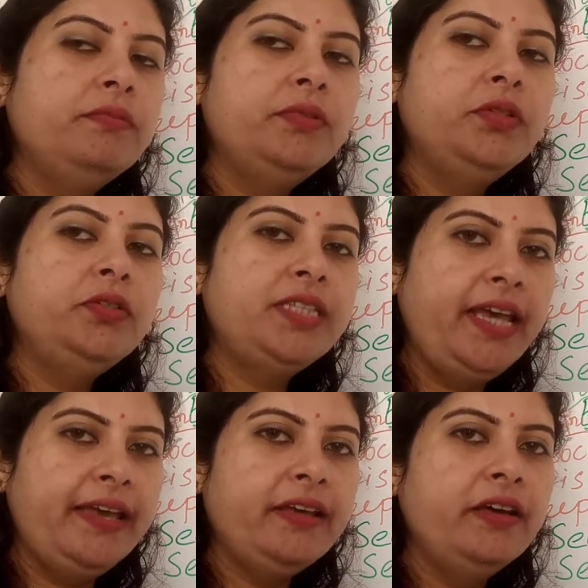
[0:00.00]
to
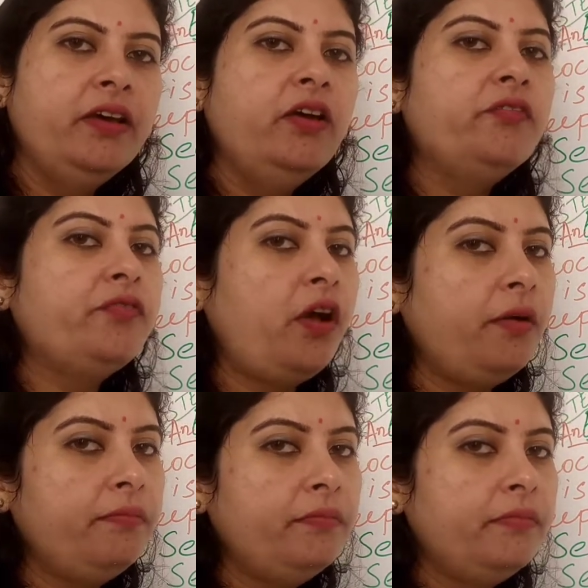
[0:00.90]
take from
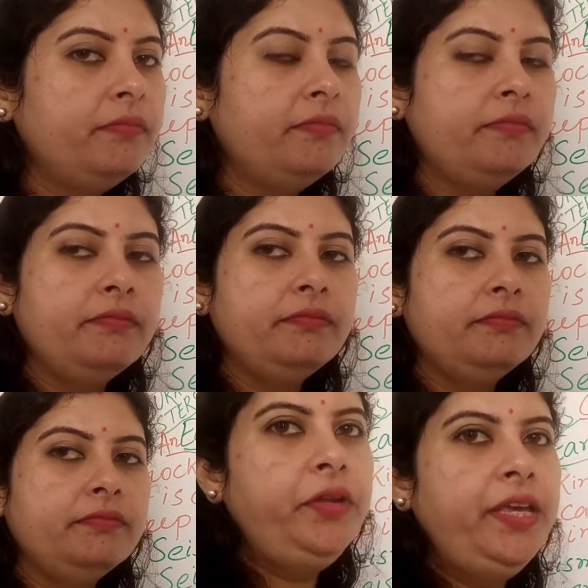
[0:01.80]

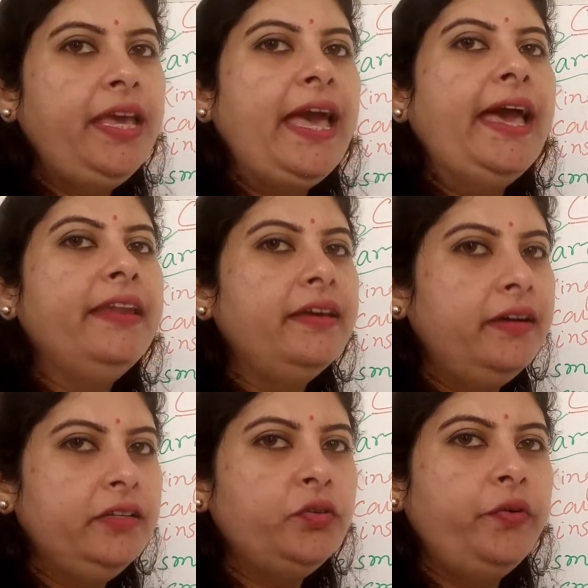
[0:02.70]
an
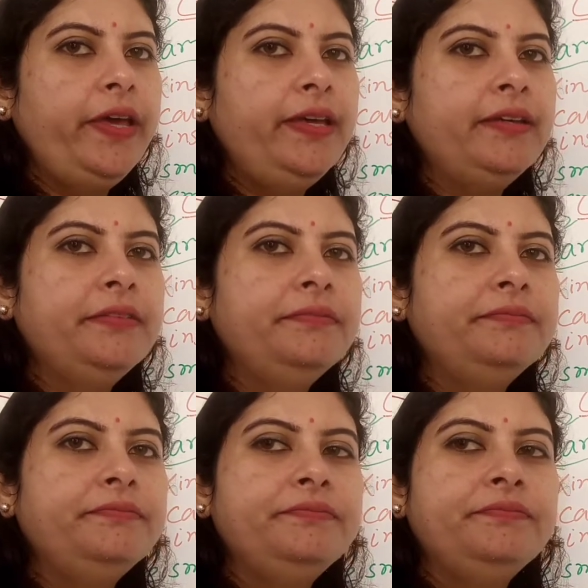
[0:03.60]
earthquake?
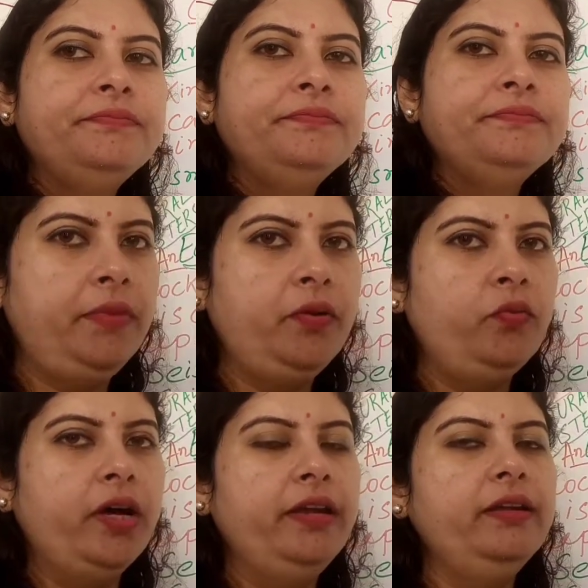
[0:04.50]
Number
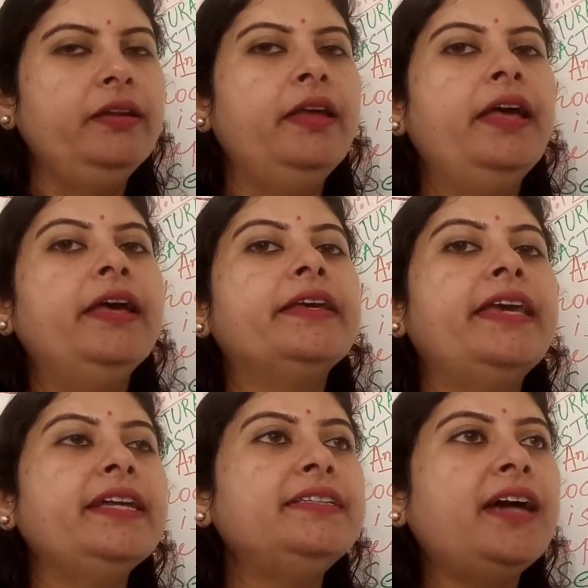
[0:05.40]
1,
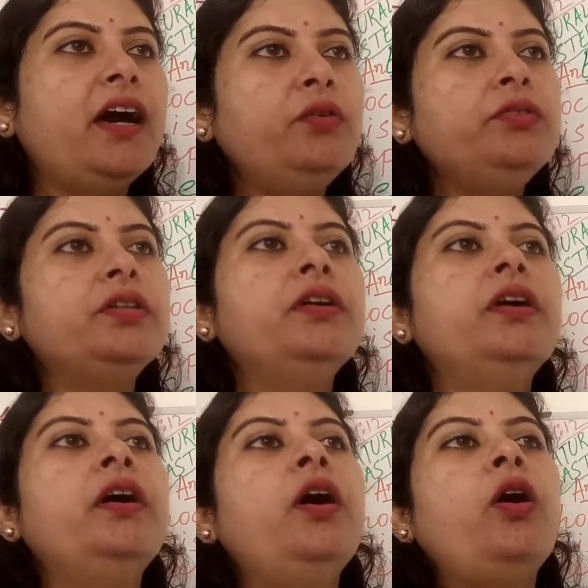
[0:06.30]
get out
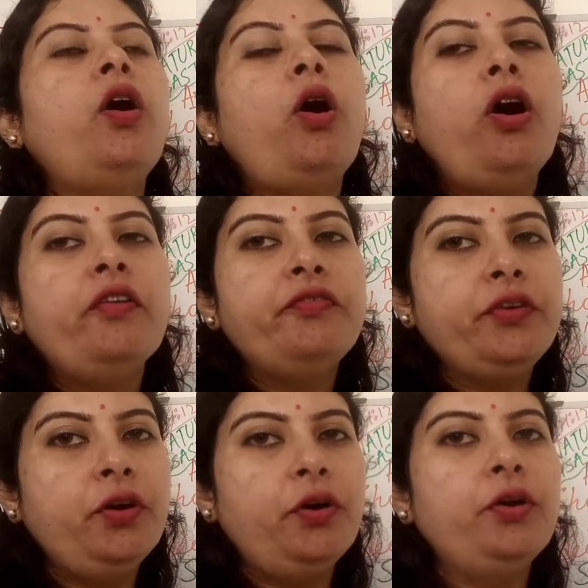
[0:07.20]
of
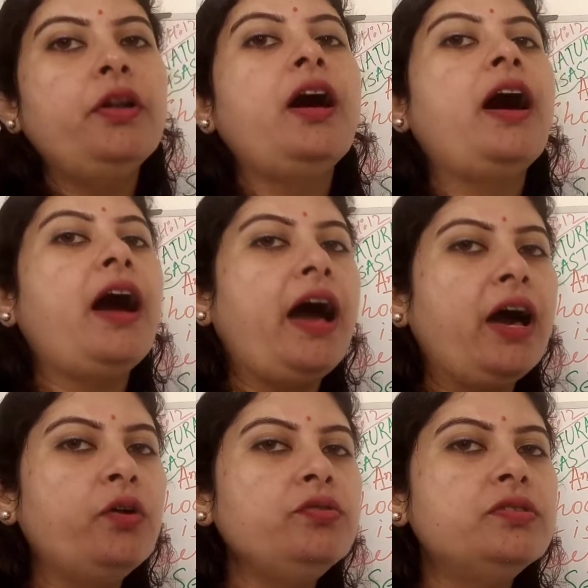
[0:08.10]
your
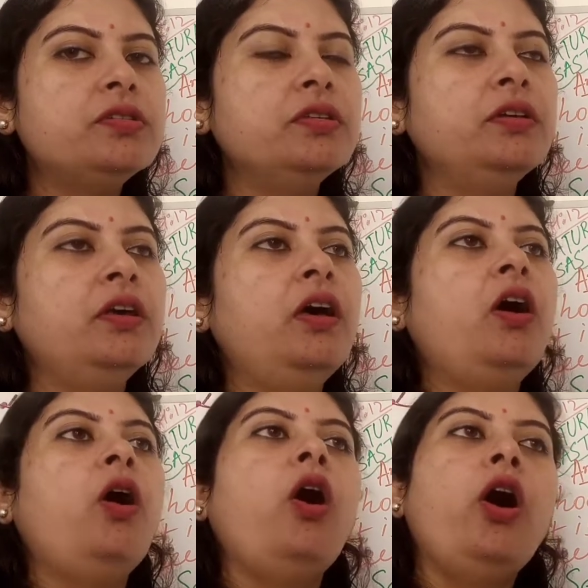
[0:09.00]
house
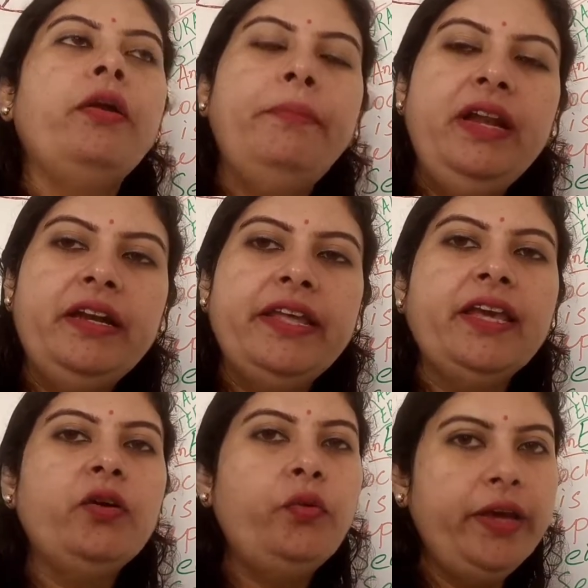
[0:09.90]
or
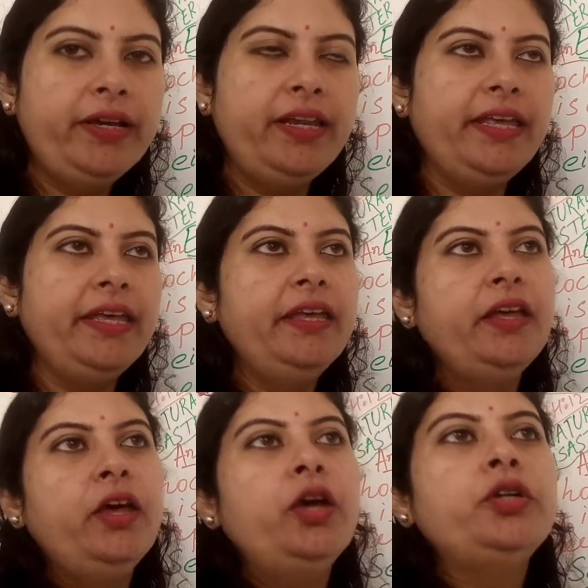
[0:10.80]
building quickly
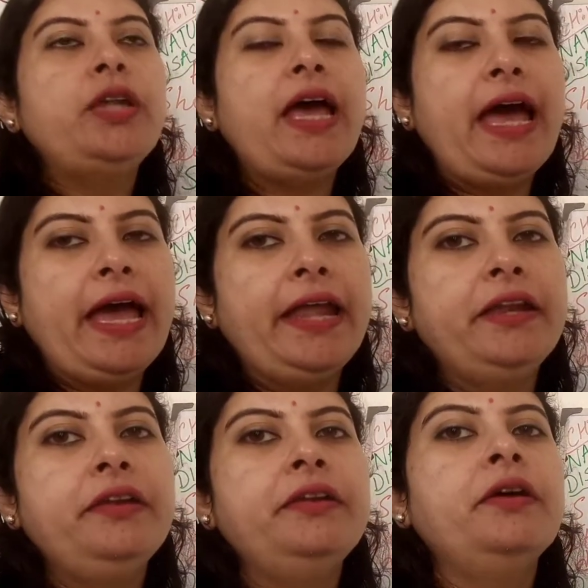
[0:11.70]
and
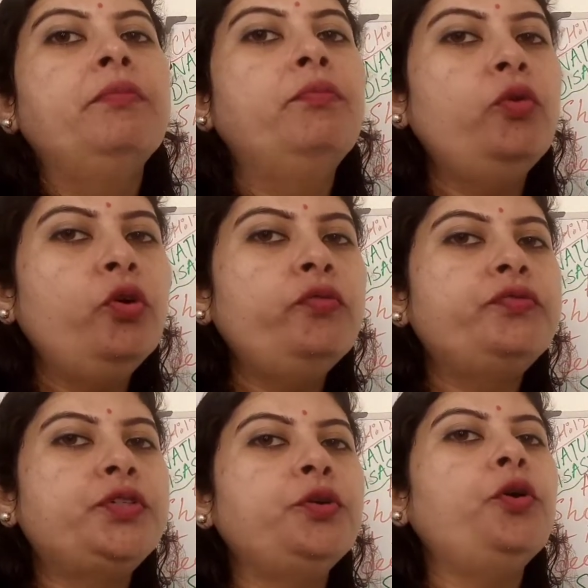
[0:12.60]
move to